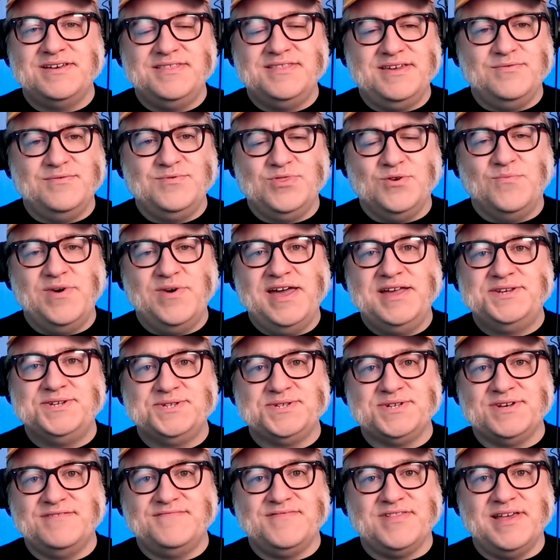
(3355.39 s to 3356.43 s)
the, the
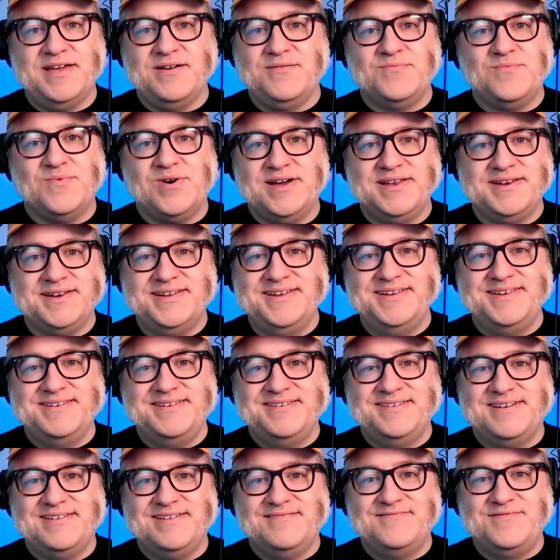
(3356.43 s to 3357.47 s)
wages of like one,
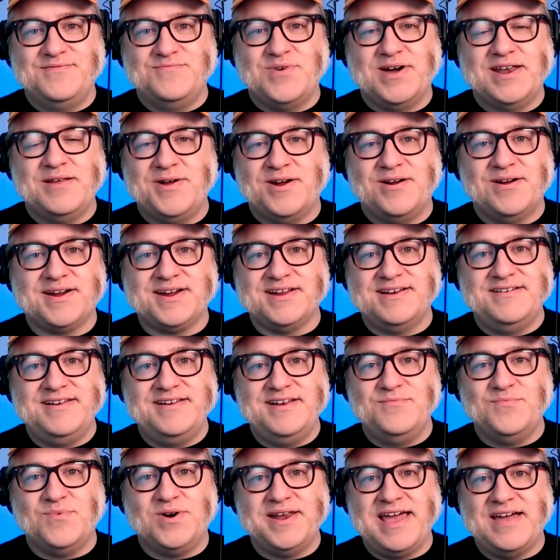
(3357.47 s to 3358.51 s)
uh, one American In,
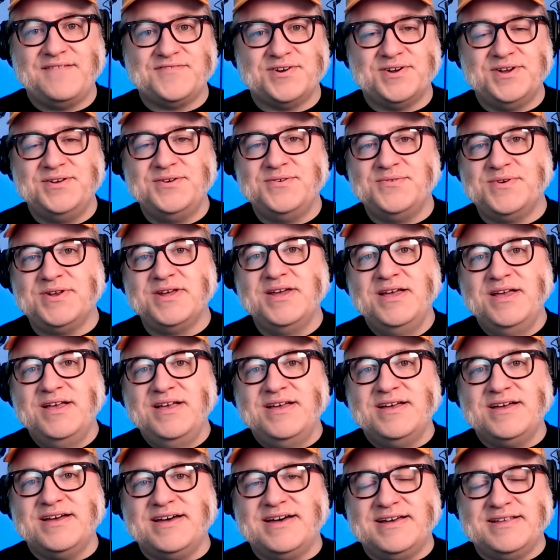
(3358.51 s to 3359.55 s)
in one afternoon
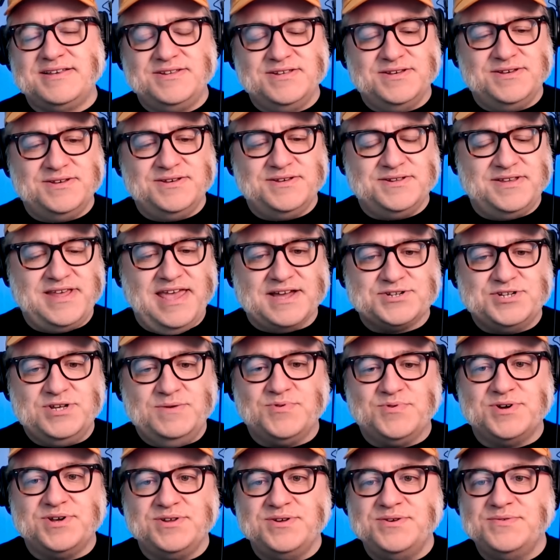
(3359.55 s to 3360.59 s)
uh, to to actually
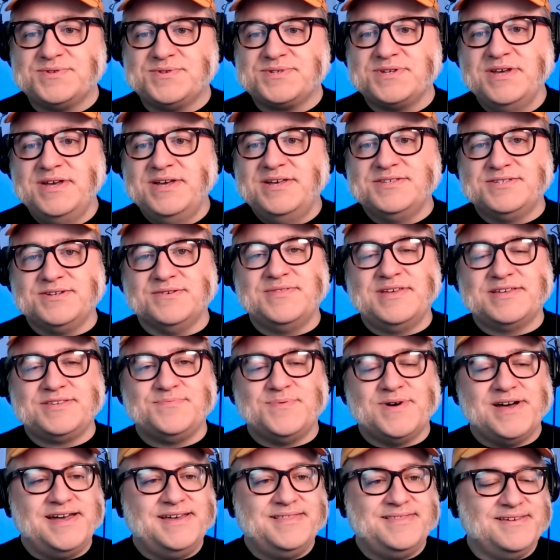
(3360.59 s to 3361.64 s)
produce. So that's
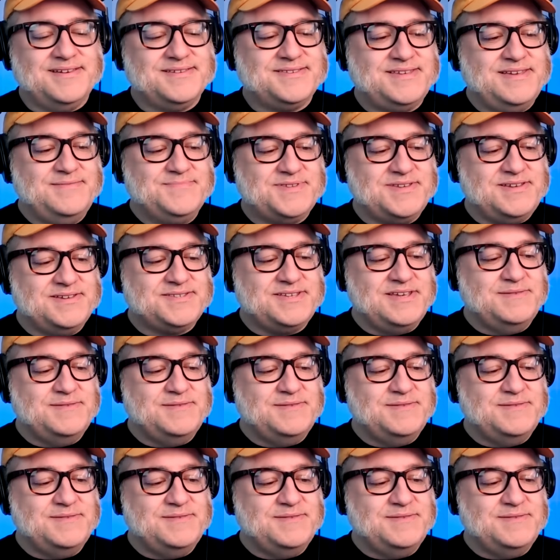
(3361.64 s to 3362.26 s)
why it seems it